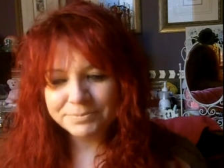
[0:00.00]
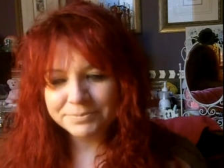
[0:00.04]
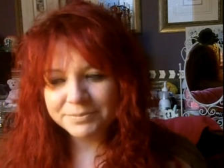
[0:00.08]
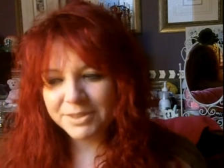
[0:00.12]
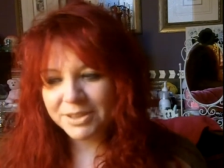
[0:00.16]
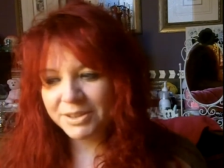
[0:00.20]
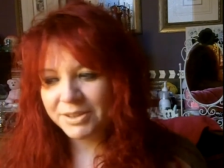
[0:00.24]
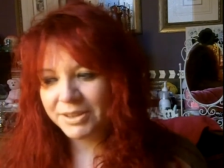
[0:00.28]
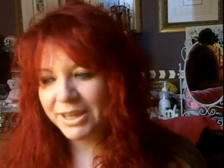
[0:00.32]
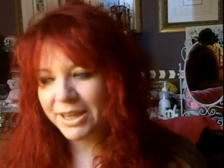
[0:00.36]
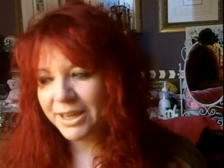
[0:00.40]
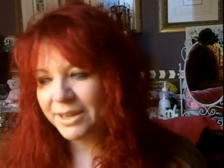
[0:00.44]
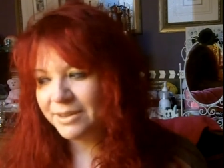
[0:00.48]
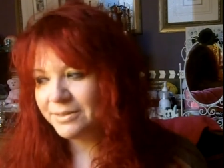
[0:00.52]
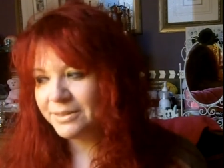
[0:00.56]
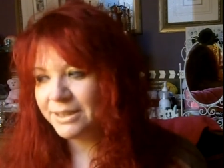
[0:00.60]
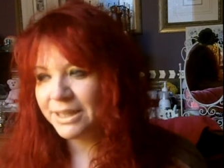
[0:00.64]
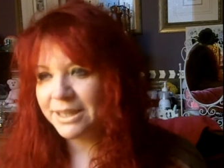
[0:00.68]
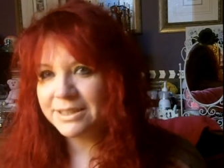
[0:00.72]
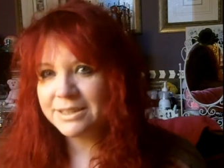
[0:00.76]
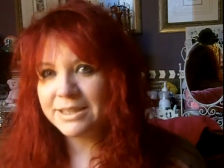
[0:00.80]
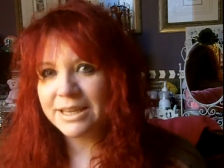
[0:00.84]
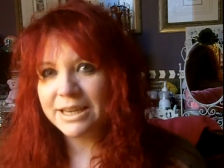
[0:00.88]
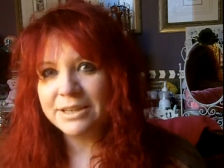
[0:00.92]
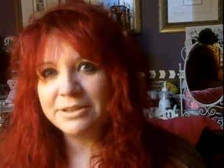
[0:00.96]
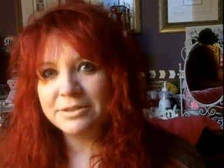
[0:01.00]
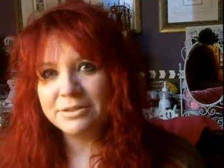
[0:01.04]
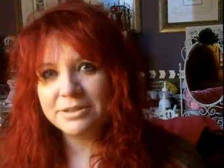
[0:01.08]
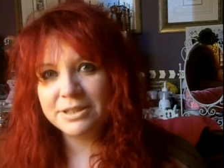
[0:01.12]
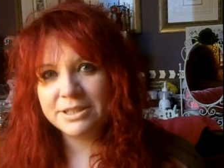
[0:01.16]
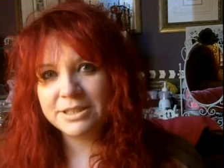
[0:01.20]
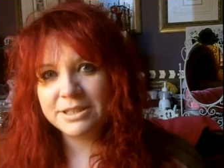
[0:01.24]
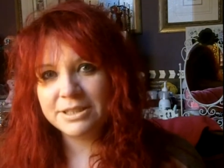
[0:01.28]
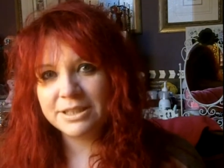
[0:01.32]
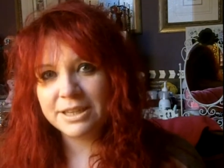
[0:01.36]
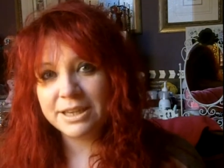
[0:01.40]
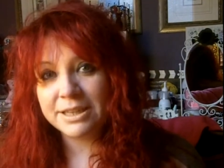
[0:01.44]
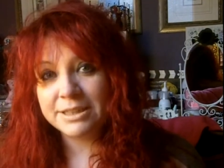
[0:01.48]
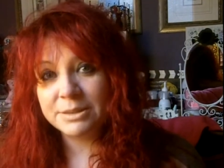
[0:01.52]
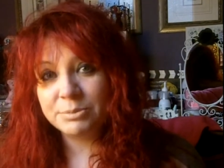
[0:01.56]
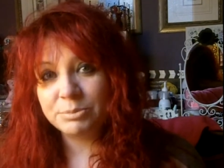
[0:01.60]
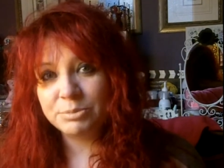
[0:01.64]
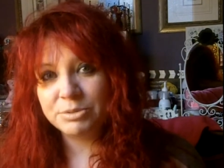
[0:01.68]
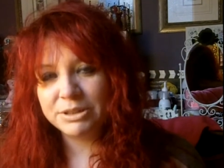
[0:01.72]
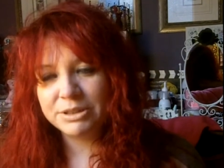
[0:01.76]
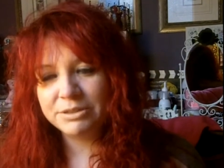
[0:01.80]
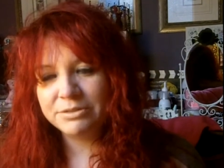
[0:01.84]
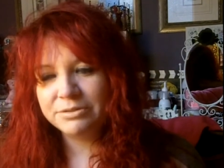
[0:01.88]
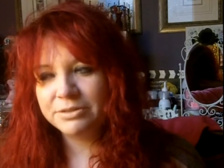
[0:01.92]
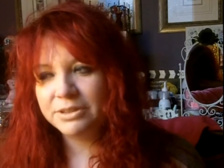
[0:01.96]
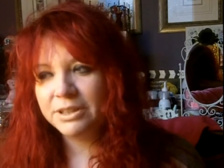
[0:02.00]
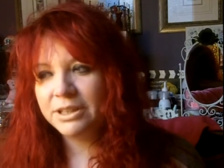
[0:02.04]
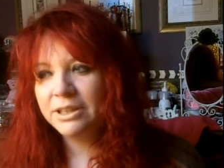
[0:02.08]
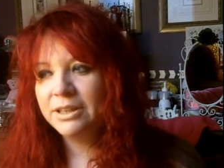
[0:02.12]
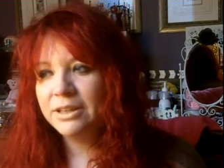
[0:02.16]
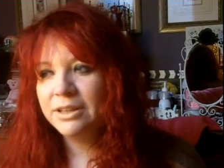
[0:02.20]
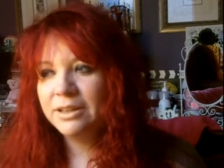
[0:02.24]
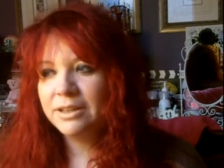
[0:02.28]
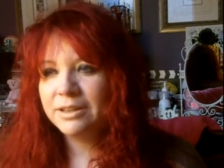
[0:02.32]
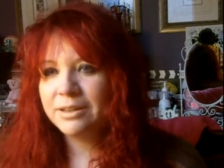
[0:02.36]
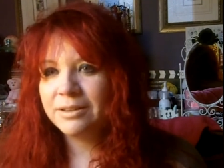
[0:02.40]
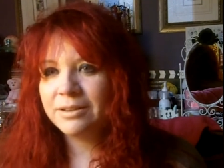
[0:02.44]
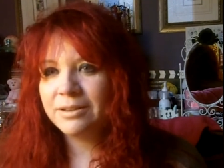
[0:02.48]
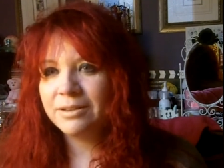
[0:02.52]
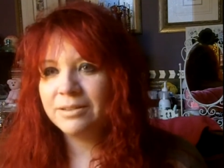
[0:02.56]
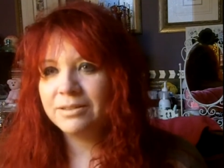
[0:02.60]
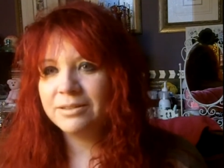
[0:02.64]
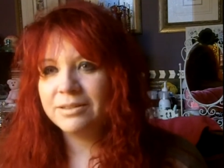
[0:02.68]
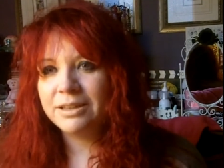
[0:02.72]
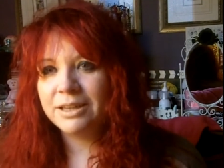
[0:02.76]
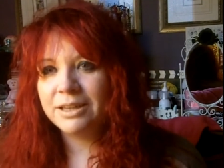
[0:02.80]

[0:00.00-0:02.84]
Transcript: So yeah, that's. I know this is kind of brief. Got